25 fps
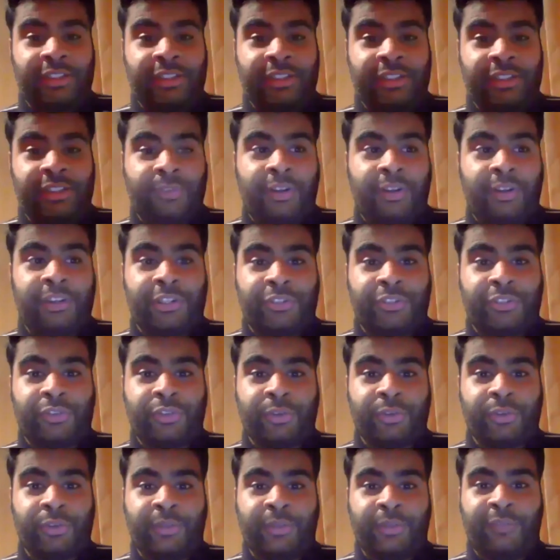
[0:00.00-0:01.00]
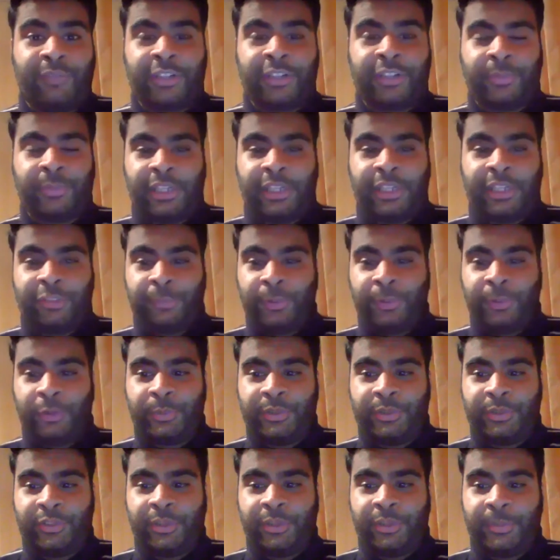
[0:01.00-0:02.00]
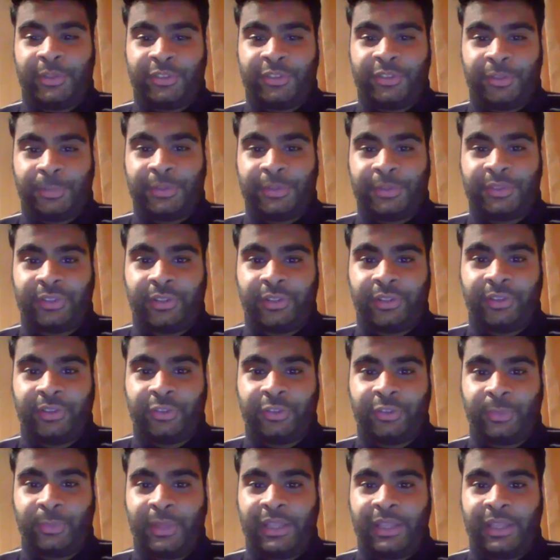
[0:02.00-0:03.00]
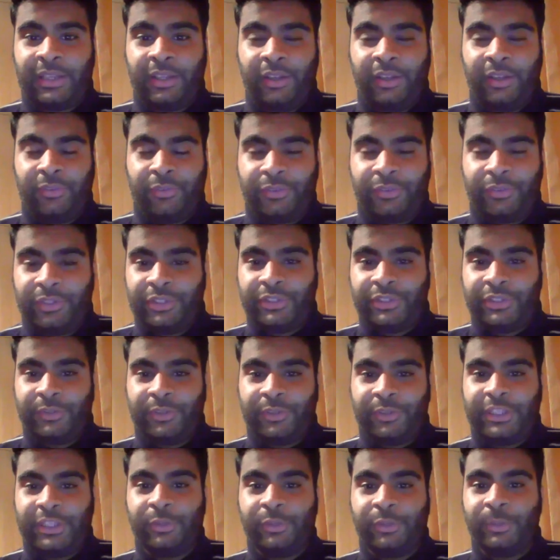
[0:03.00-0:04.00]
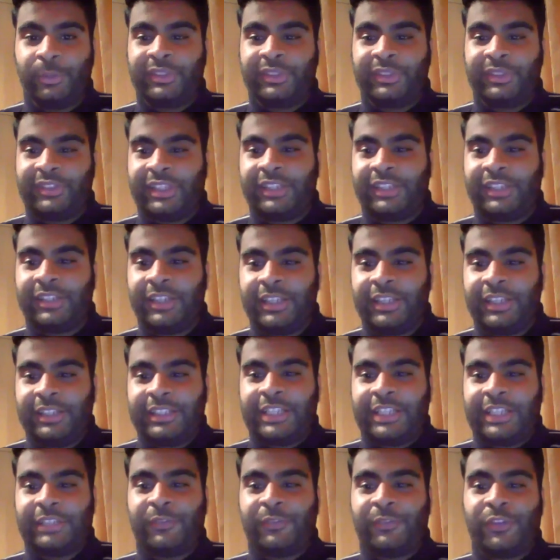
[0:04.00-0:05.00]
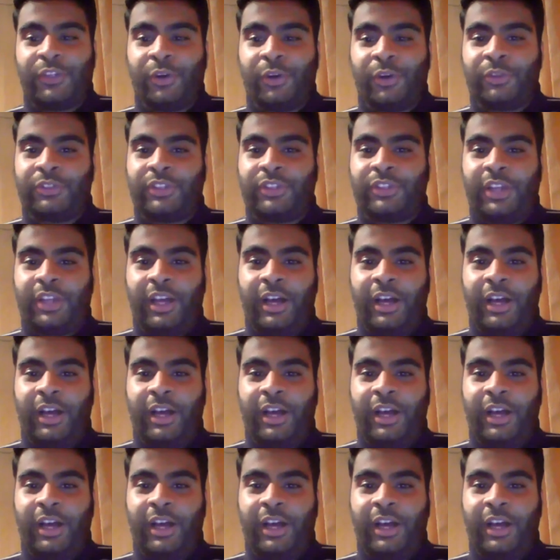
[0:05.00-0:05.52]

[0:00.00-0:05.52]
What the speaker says: very true. In fact, when I spoke with Ramesh Sippy sir as well for an interview, he always said that if you don't